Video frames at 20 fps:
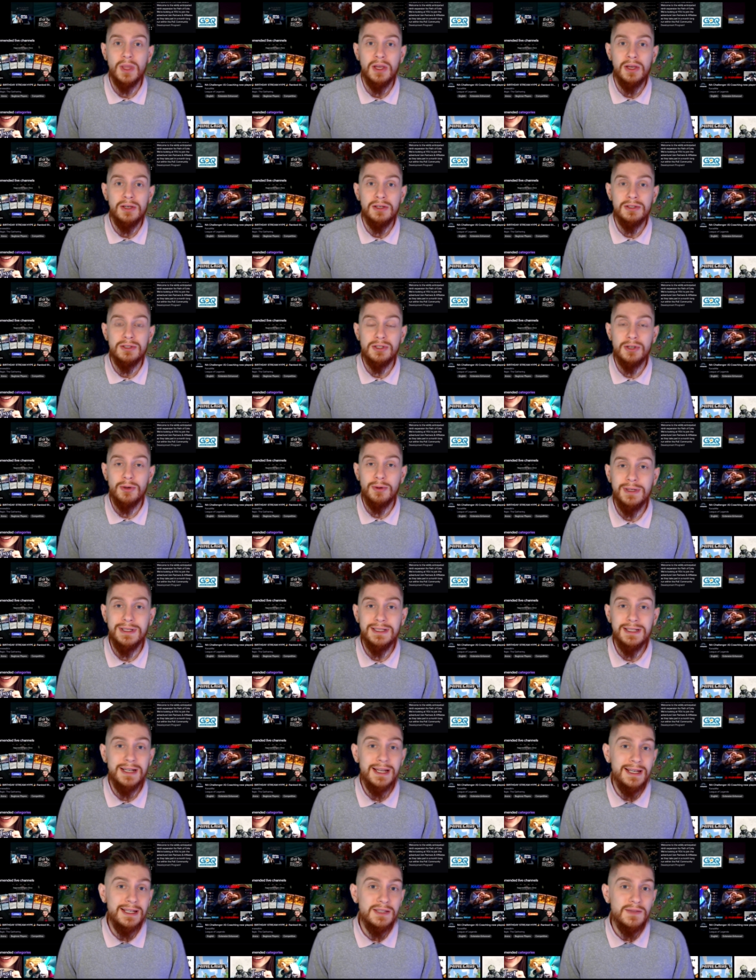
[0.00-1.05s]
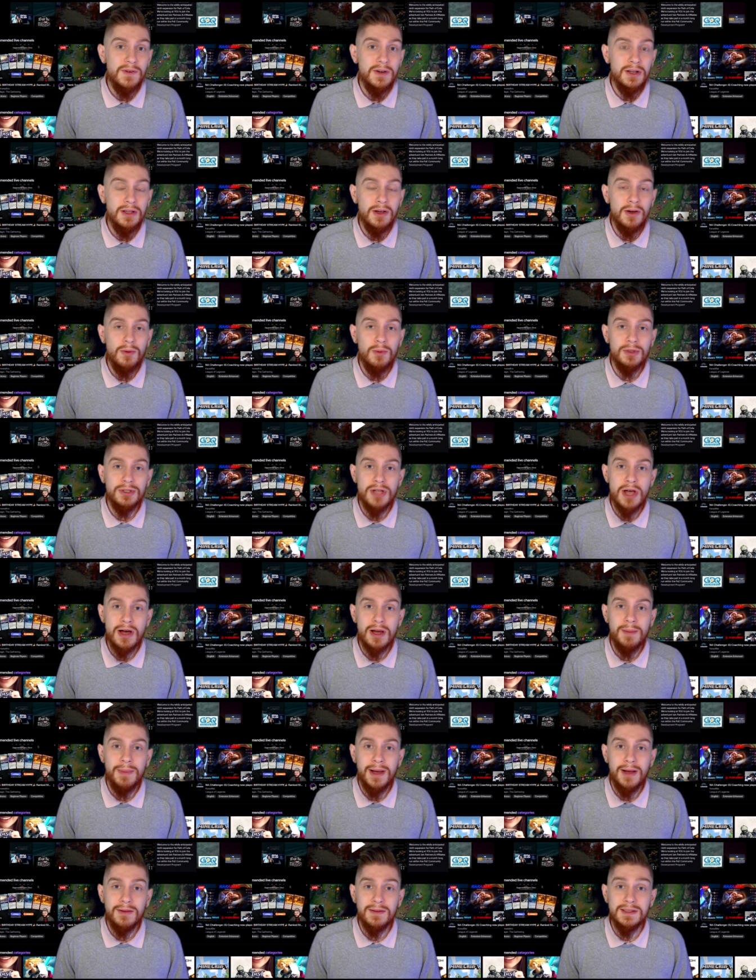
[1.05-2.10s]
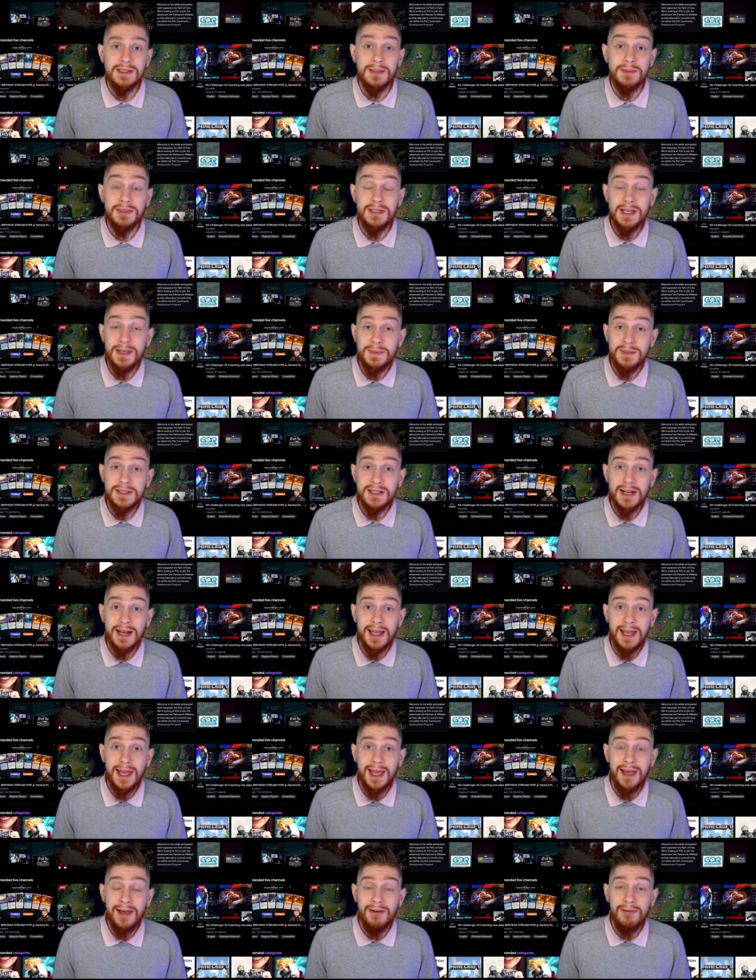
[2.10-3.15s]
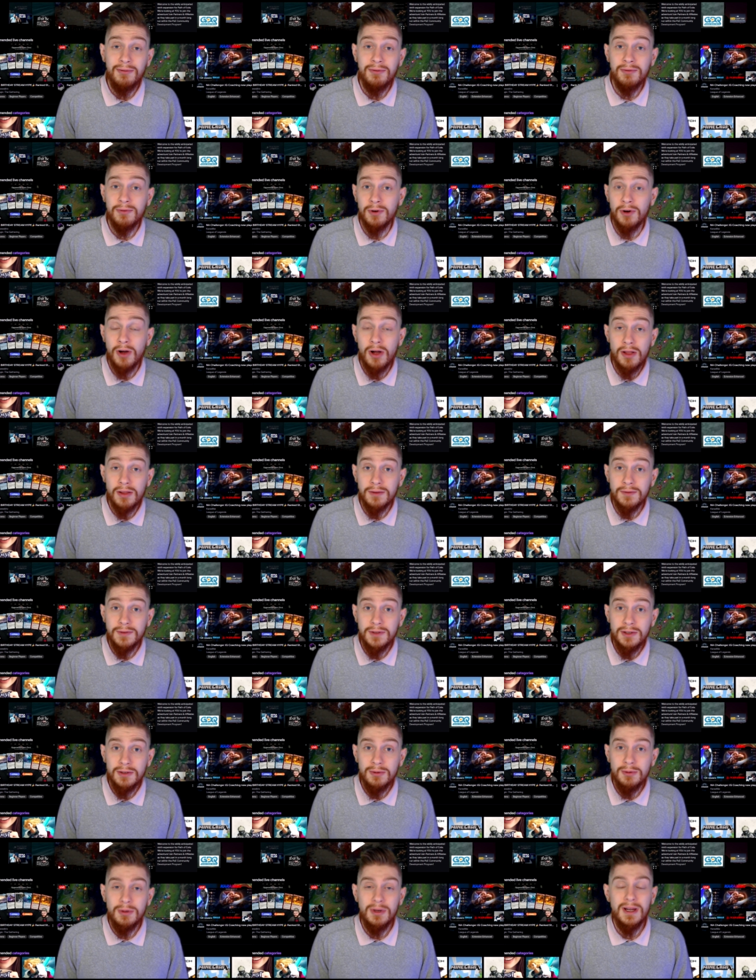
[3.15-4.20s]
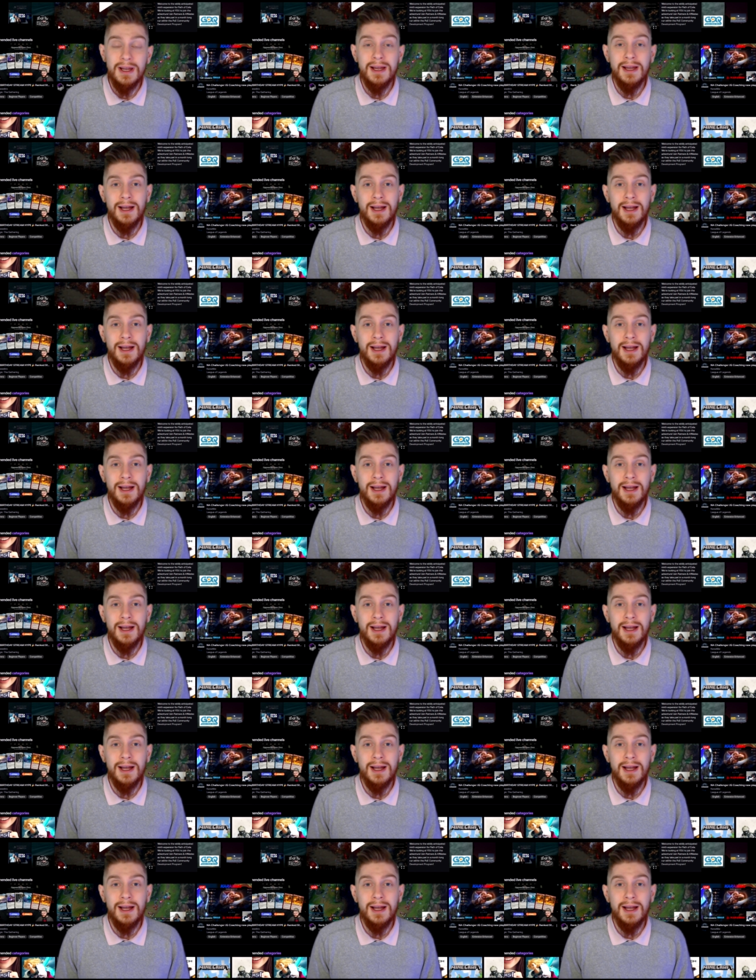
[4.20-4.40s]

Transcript: So in today's video, we'll talk about some tips that I have for all of you,